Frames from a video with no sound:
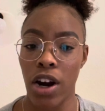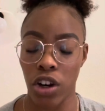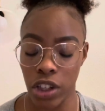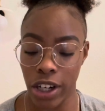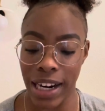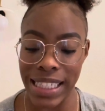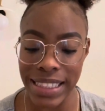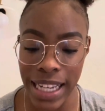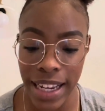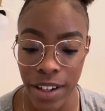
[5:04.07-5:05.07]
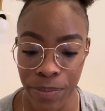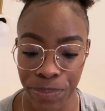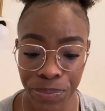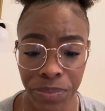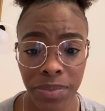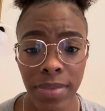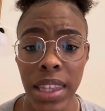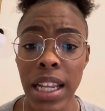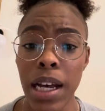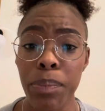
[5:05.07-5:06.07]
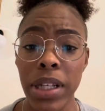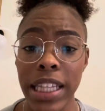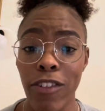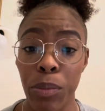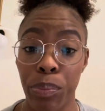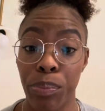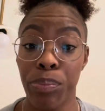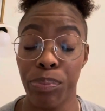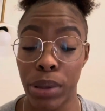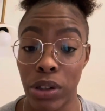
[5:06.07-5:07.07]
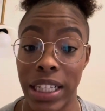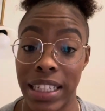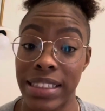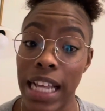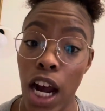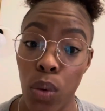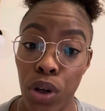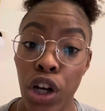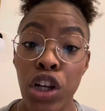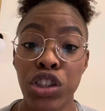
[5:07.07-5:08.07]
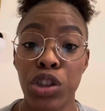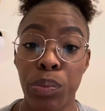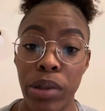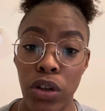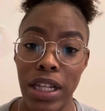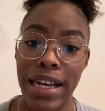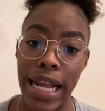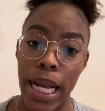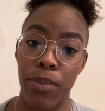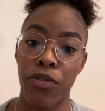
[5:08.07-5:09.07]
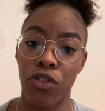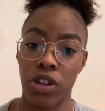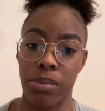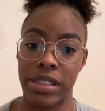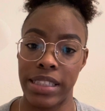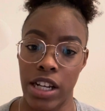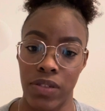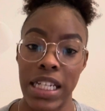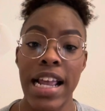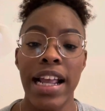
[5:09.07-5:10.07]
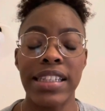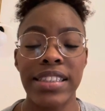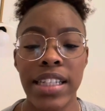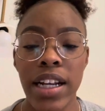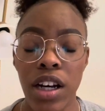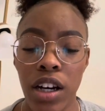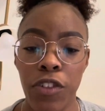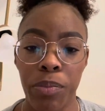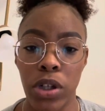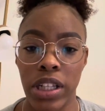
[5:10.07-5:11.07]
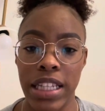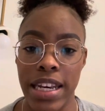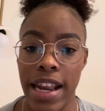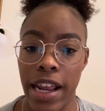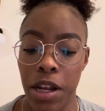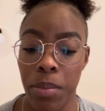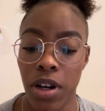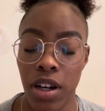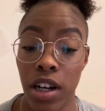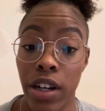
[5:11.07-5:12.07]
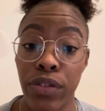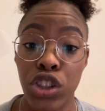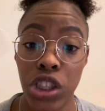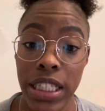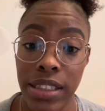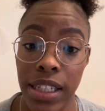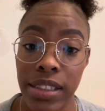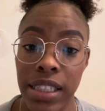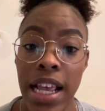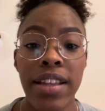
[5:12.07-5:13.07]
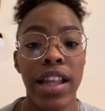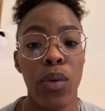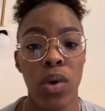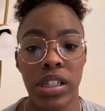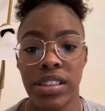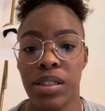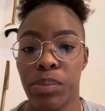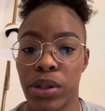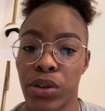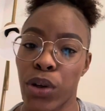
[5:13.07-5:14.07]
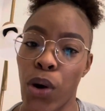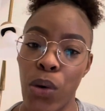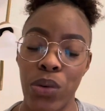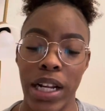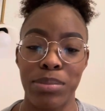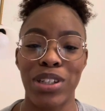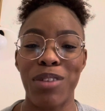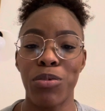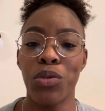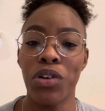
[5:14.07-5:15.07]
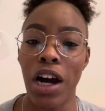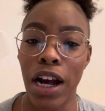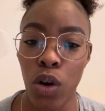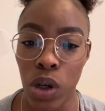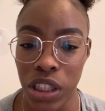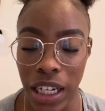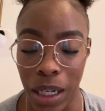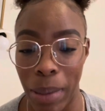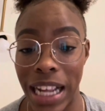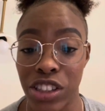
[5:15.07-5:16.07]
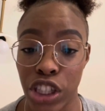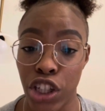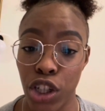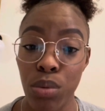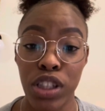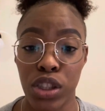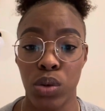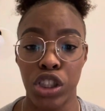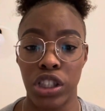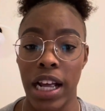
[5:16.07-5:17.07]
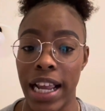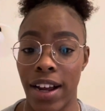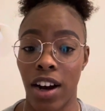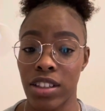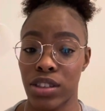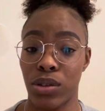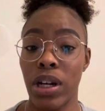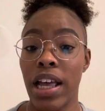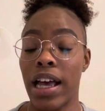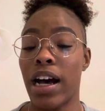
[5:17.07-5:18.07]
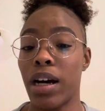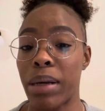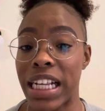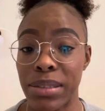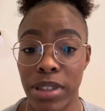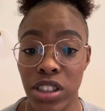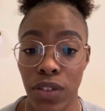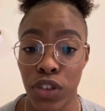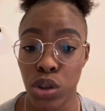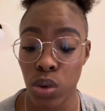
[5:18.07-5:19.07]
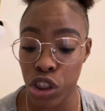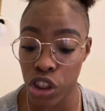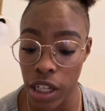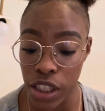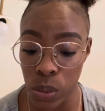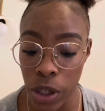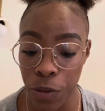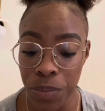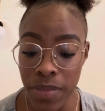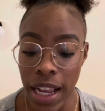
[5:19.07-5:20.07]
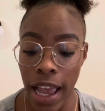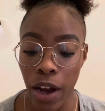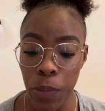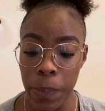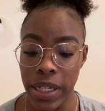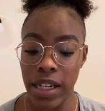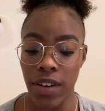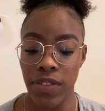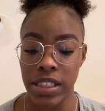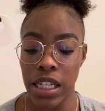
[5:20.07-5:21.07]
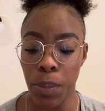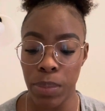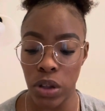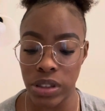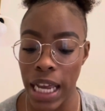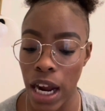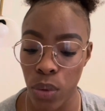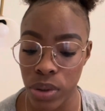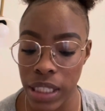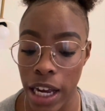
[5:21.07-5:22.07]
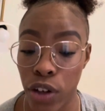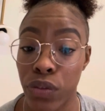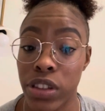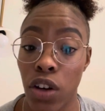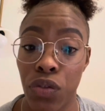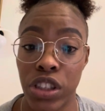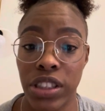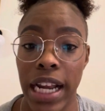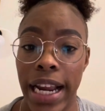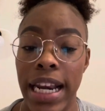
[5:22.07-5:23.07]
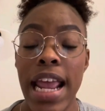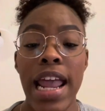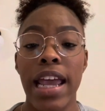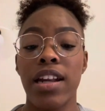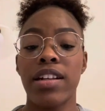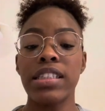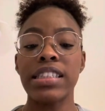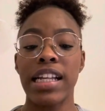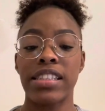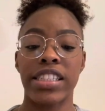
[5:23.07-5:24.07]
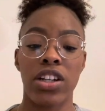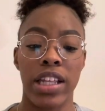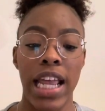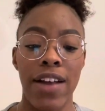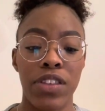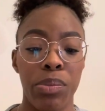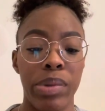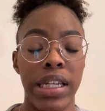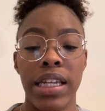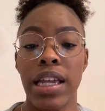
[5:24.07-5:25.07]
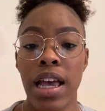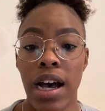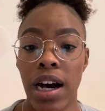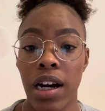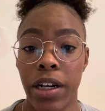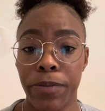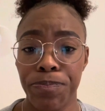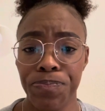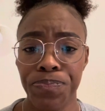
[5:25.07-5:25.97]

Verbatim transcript: earlier I said um, that they were building this tower to build a name for themselves. Instead of building the name of Jesus, they wanted to build their own name. So I'm um, asking you this question. I also um, asked myself this question as well. How many of us built towers out of selfish gain? And it doesn't necessarily have to be um,